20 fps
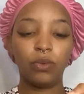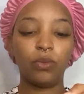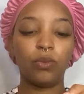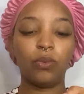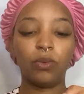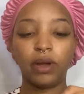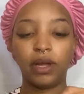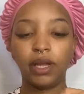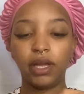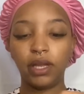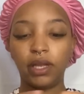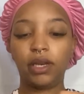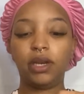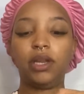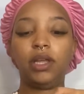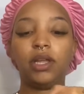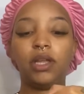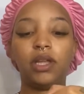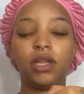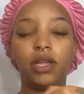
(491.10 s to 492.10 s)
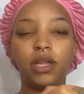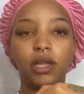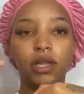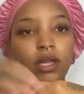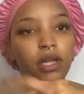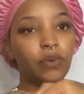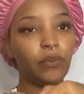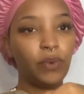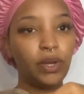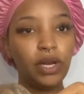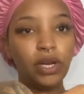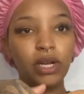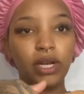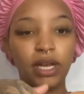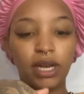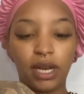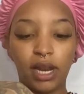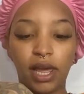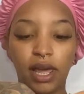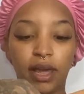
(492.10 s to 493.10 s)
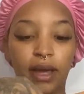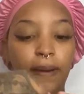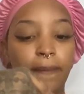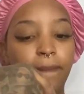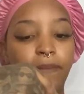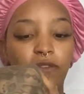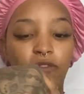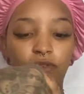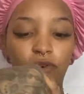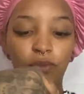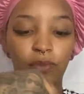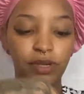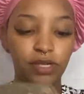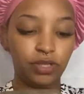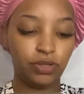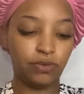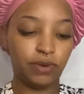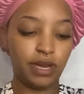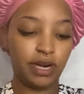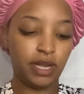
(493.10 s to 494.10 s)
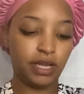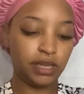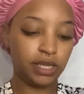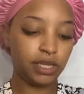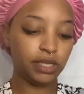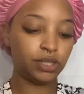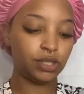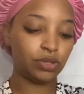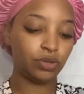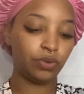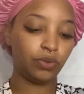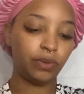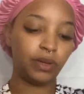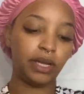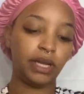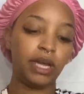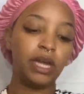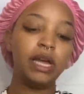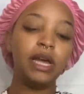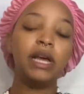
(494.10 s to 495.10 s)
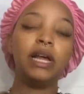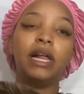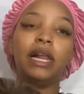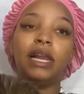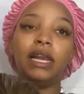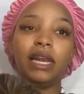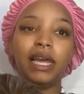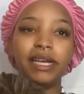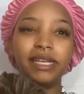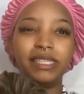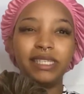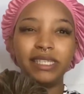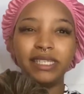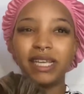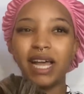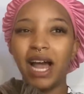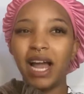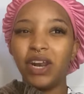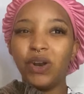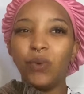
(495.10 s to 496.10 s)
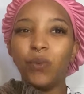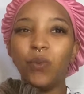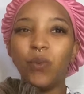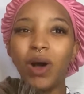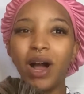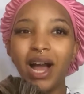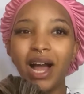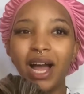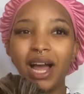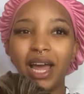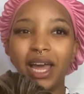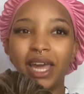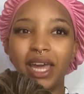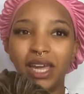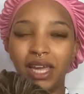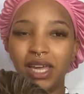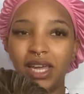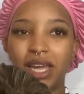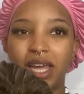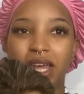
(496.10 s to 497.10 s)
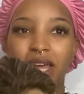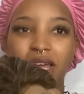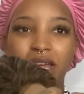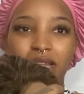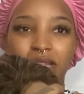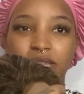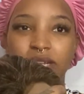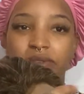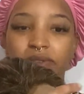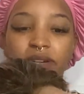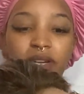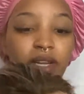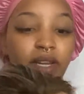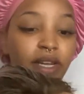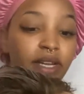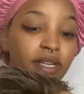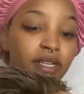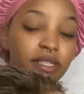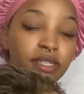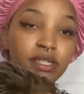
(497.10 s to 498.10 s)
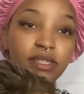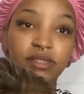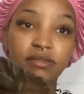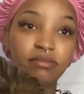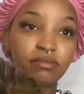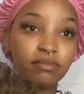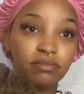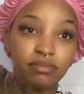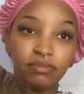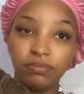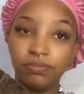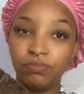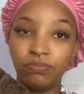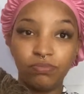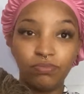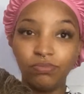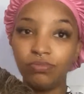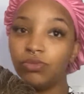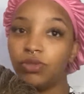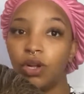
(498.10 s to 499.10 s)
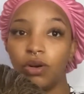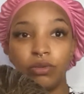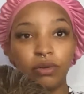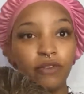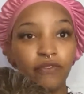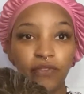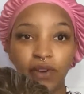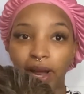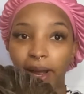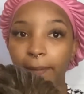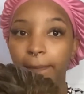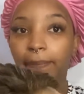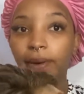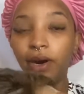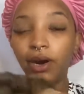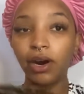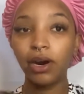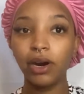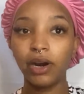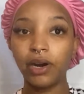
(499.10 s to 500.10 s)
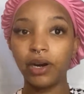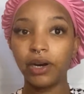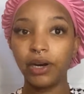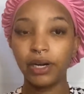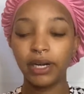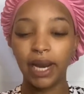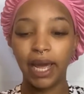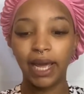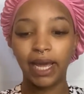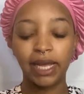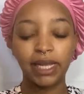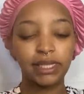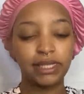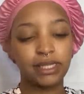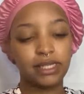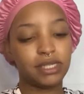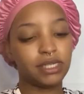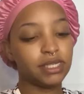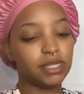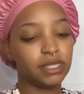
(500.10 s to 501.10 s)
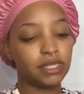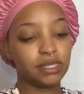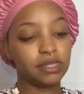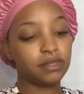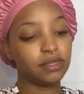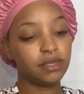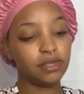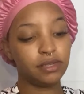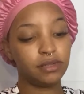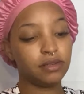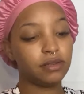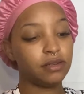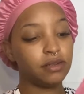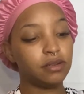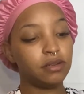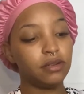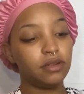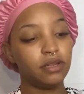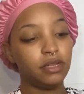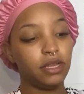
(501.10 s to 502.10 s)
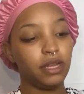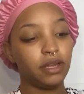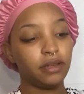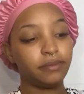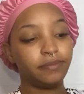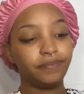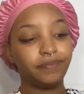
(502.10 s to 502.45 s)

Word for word: what we looking like before we do anything to it. Lace is kind of white. There really is no defined part. Like it's just, yeah.